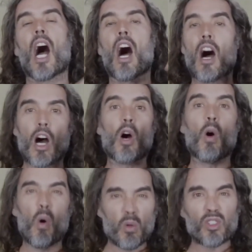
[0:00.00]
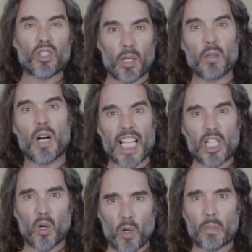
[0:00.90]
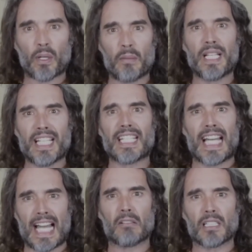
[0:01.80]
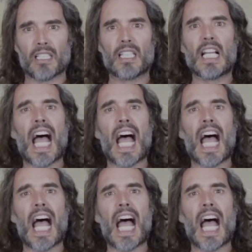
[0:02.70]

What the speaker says: are also a corporate media outlet,